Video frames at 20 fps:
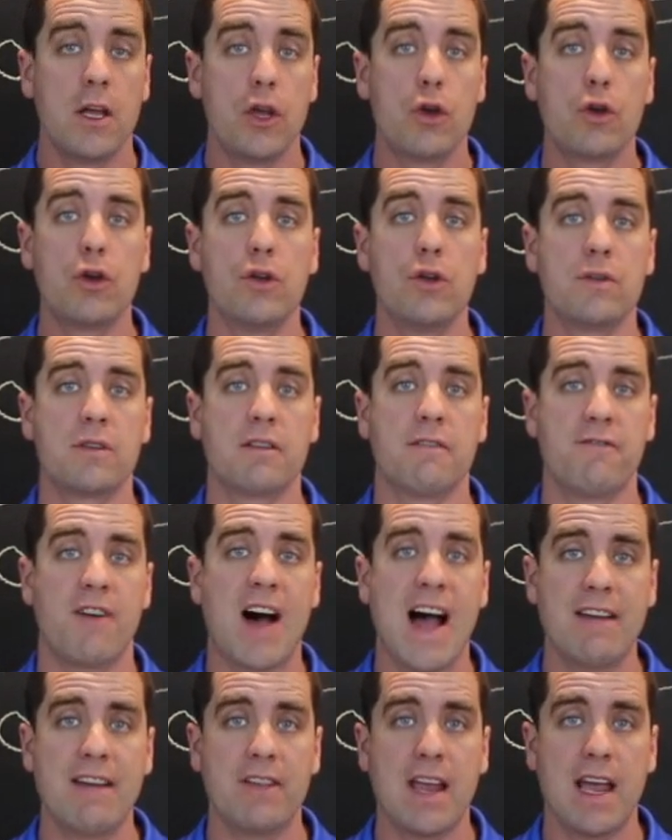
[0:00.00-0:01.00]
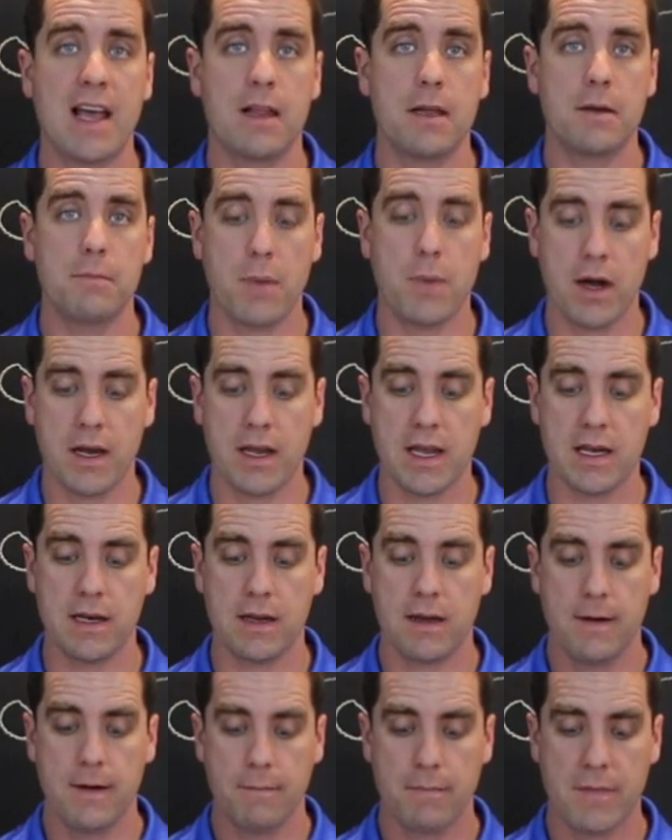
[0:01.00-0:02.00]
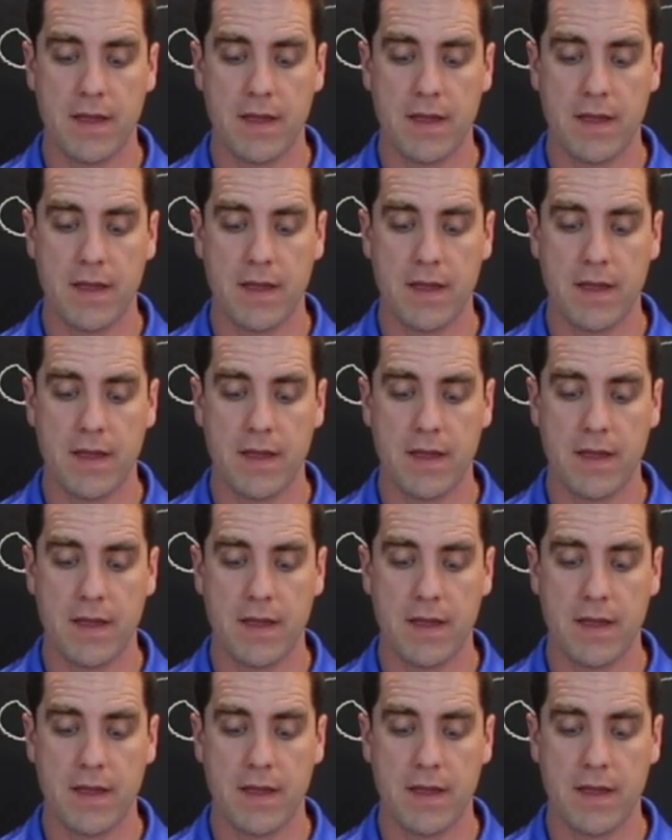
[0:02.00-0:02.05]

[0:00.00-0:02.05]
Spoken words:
You could use a 5-gallon bucket,